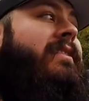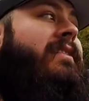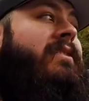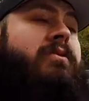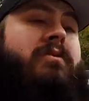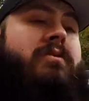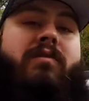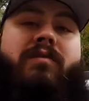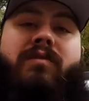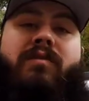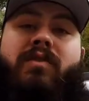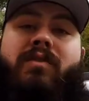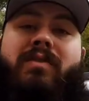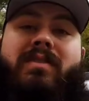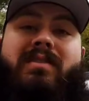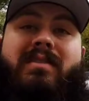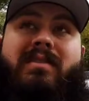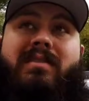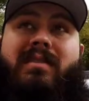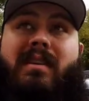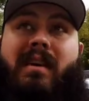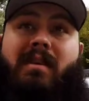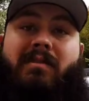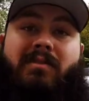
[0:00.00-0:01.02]
do a review, is
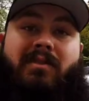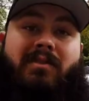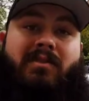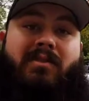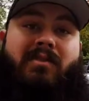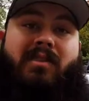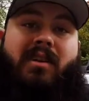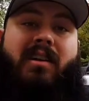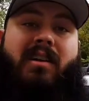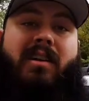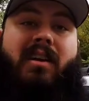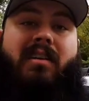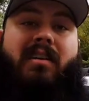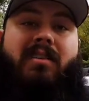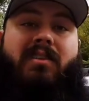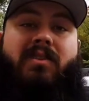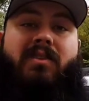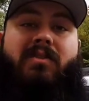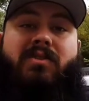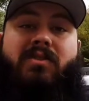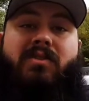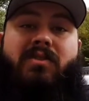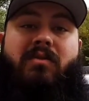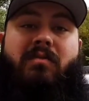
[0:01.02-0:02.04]
because I was just looking on
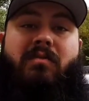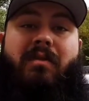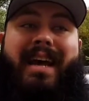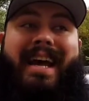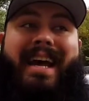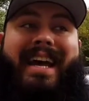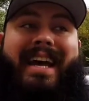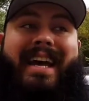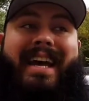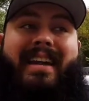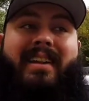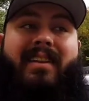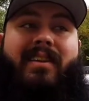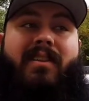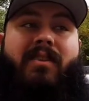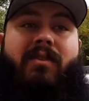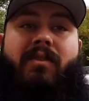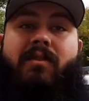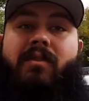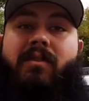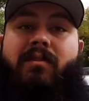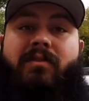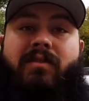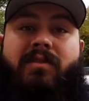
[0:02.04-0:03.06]
YouTube and the
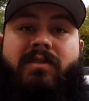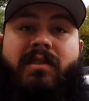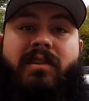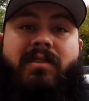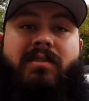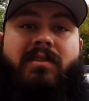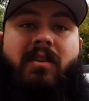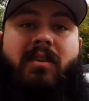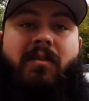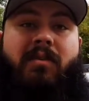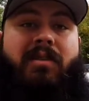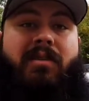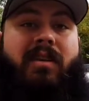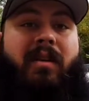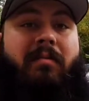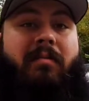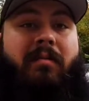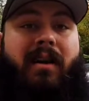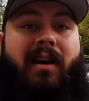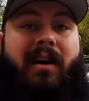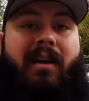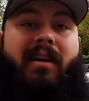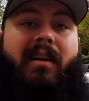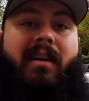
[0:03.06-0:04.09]
other reviews I saw were done
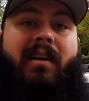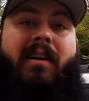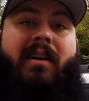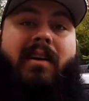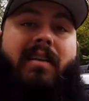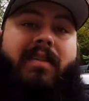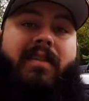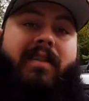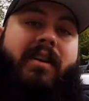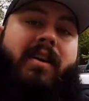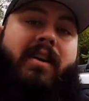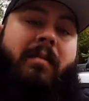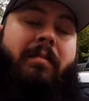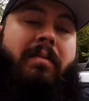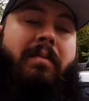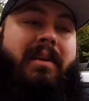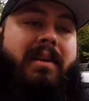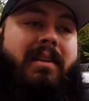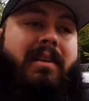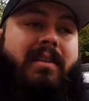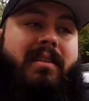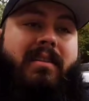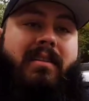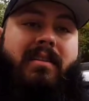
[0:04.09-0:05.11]
by the
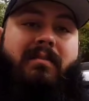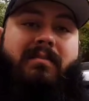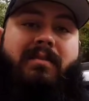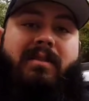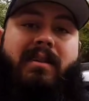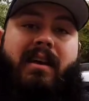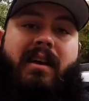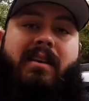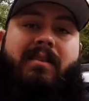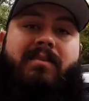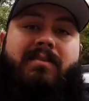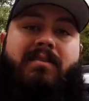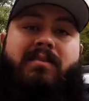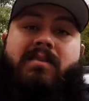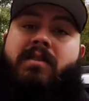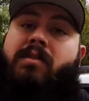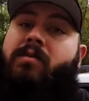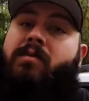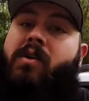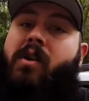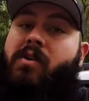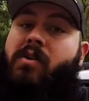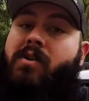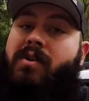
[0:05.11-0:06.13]
company themselves. There's
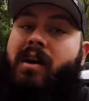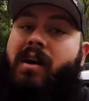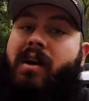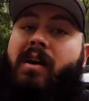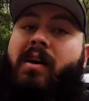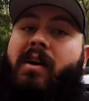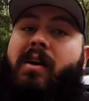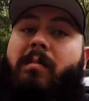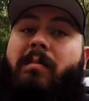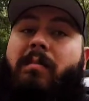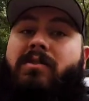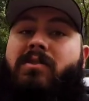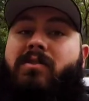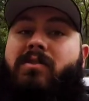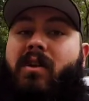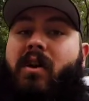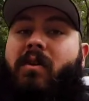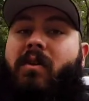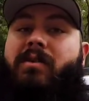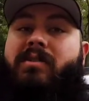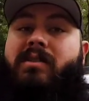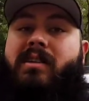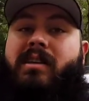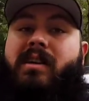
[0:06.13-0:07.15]
nothing wrong with that, but you don't
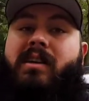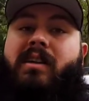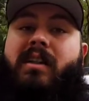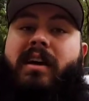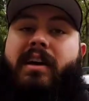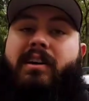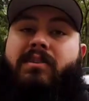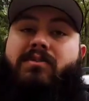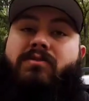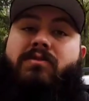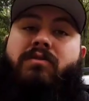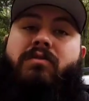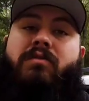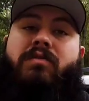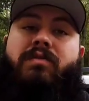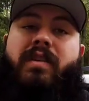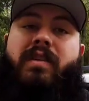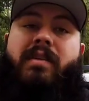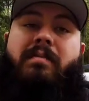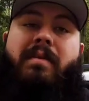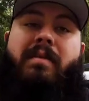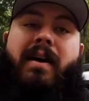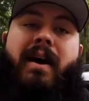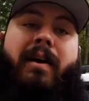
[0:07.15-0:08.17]
always get like true
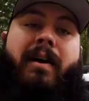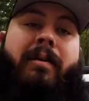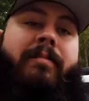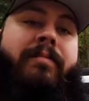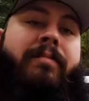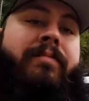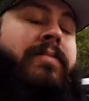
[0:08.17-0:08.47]
feedback.